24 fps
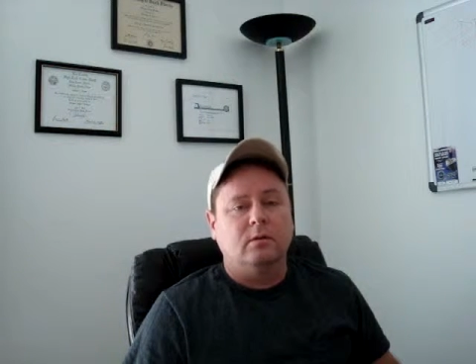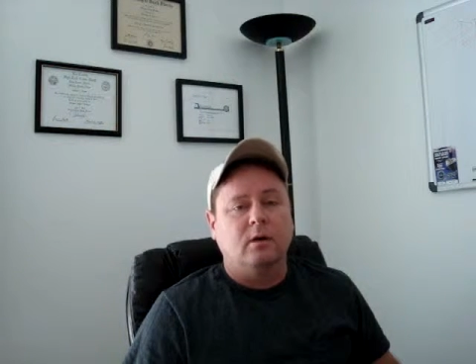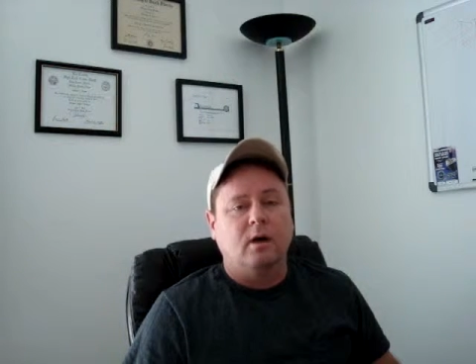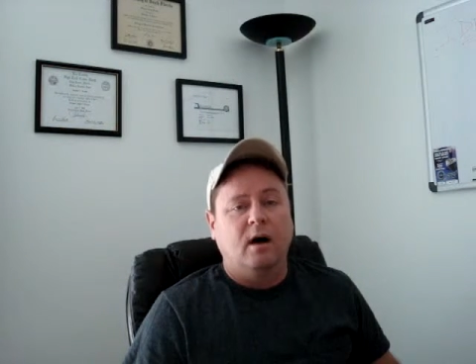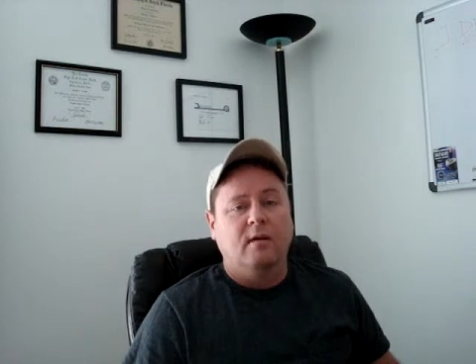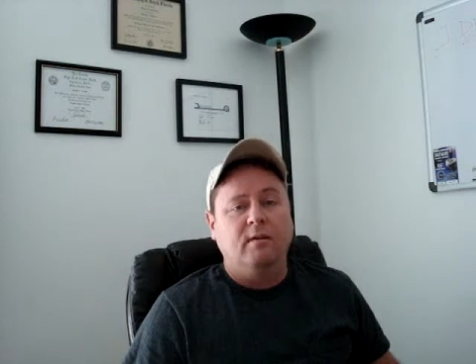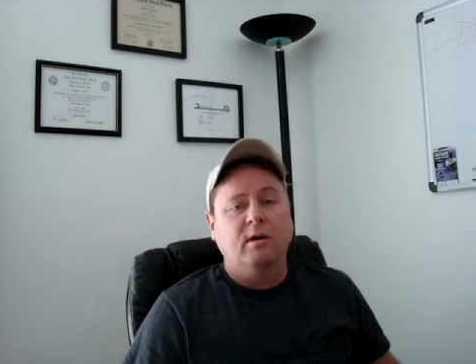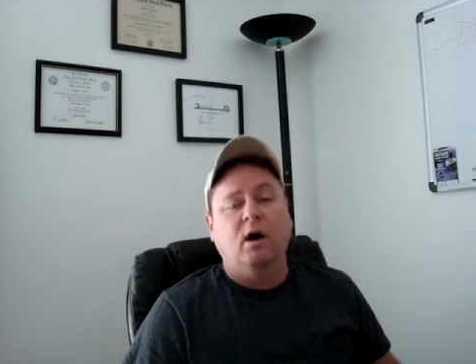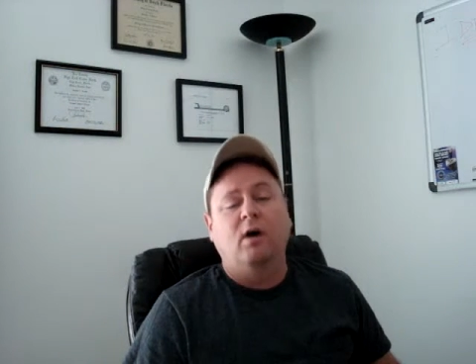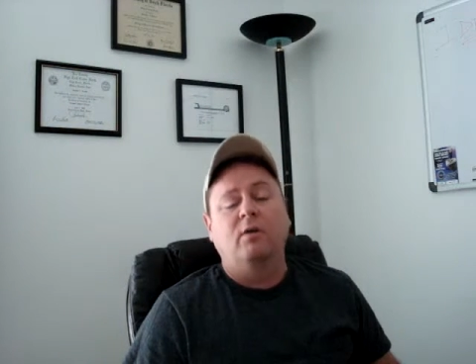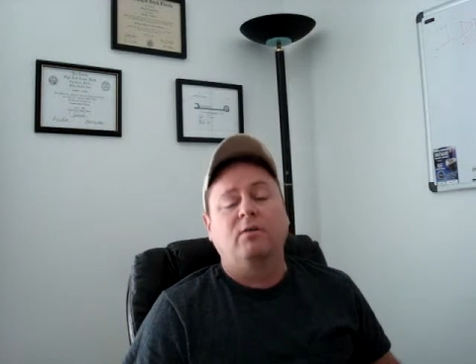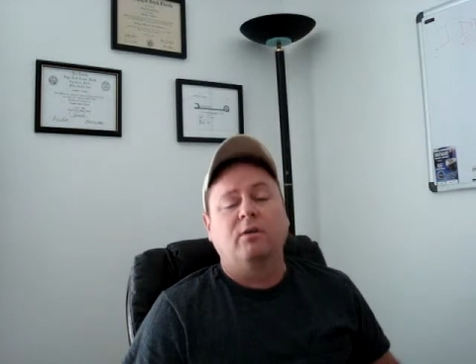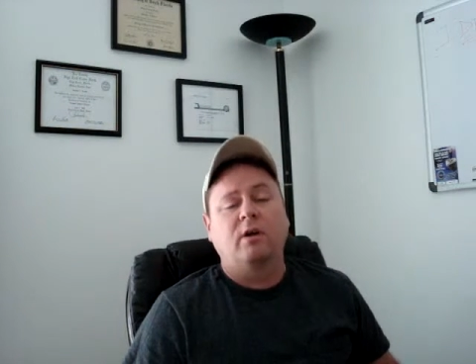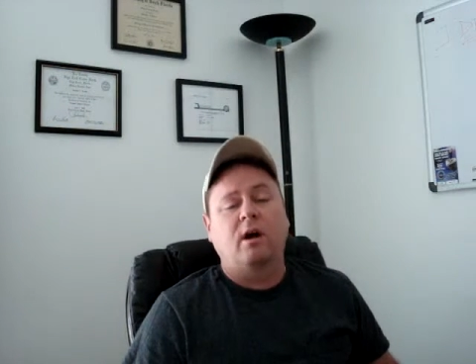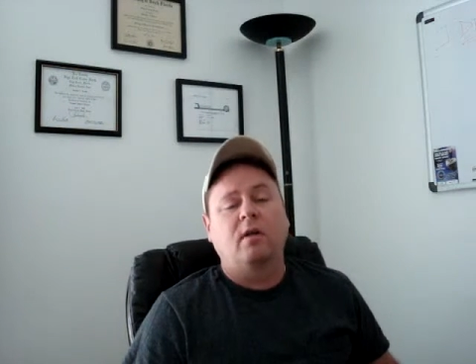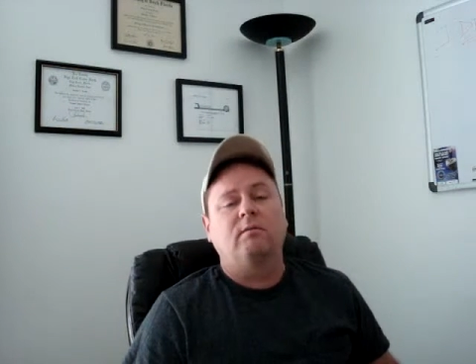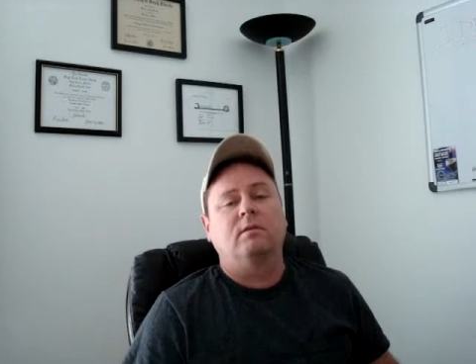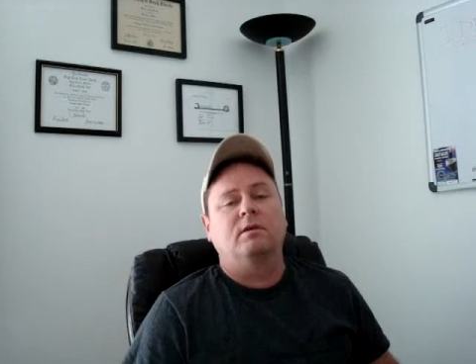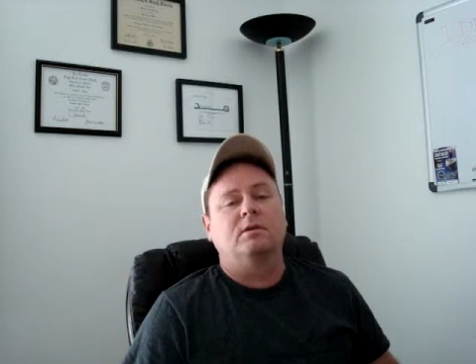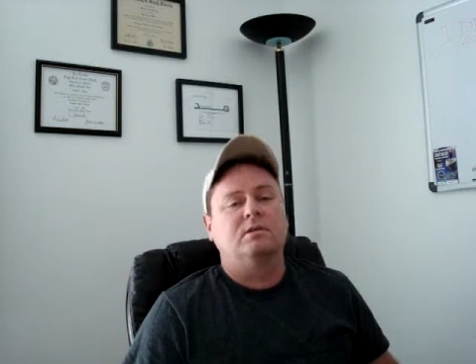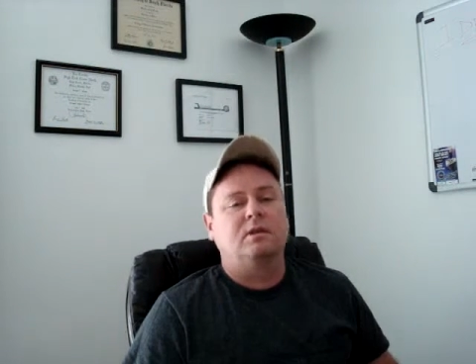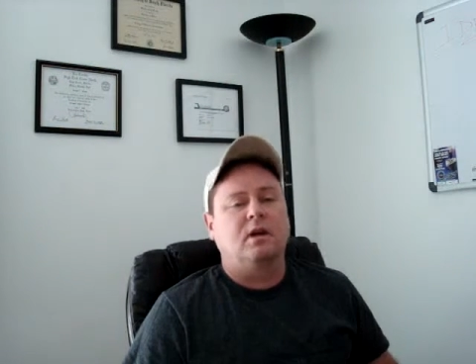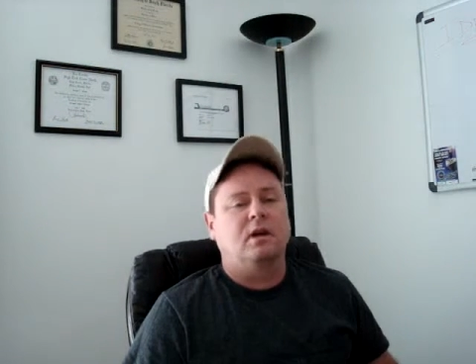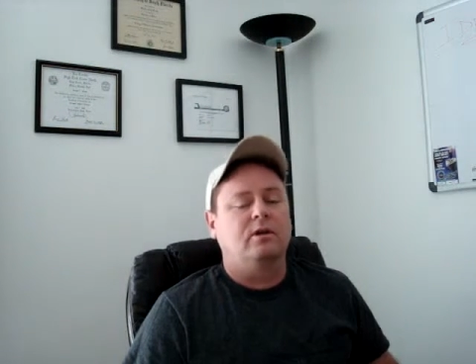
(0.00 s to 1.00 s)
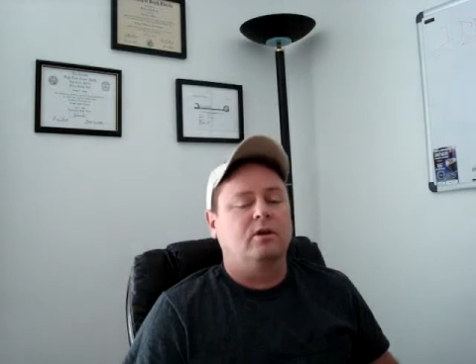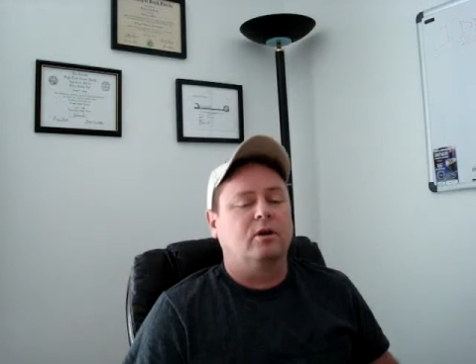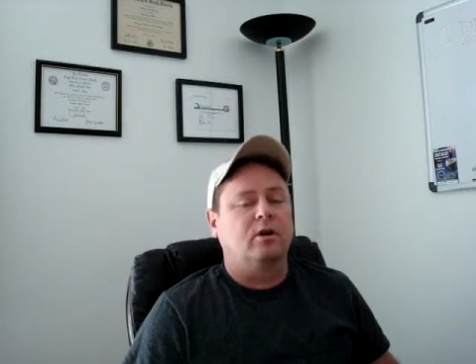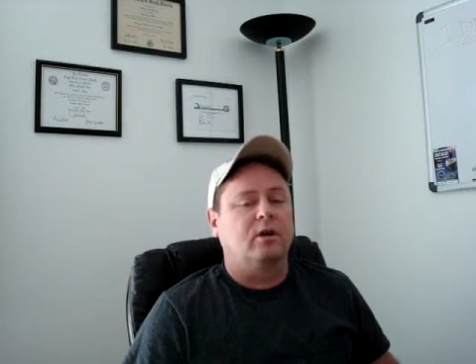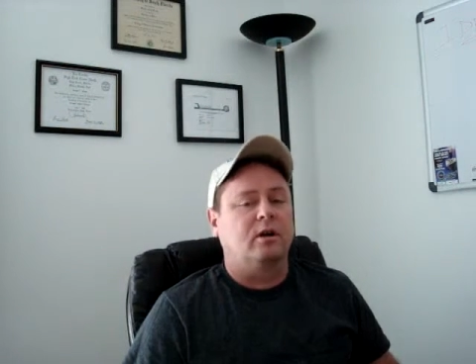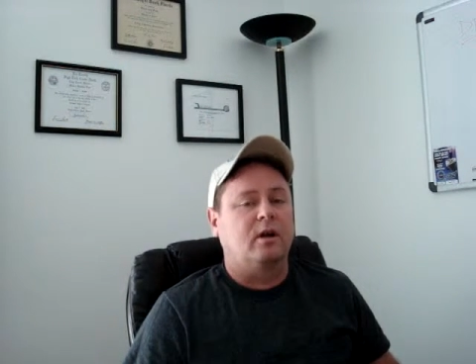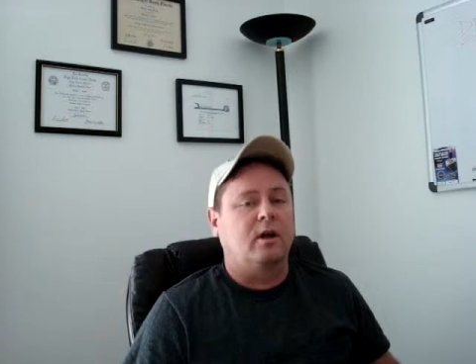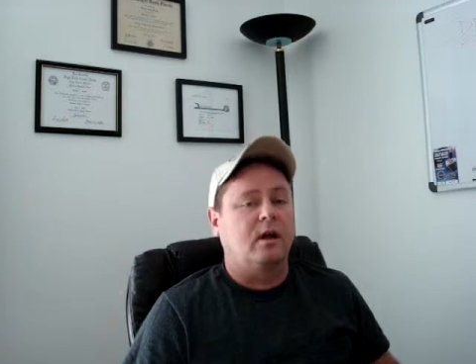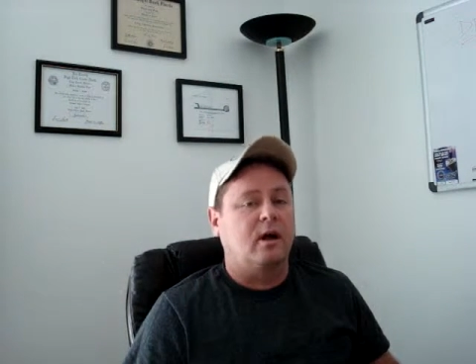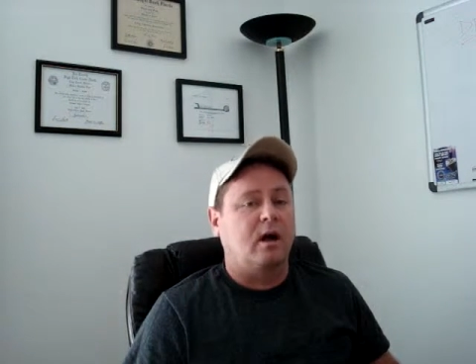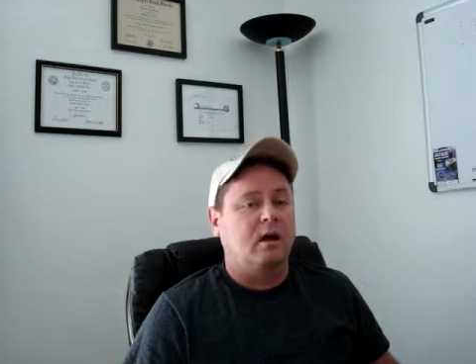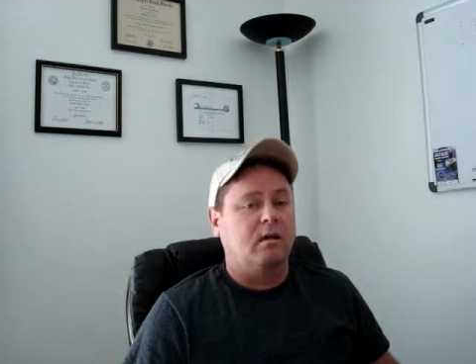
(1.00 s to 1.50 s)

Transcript: of health coverage that you're going to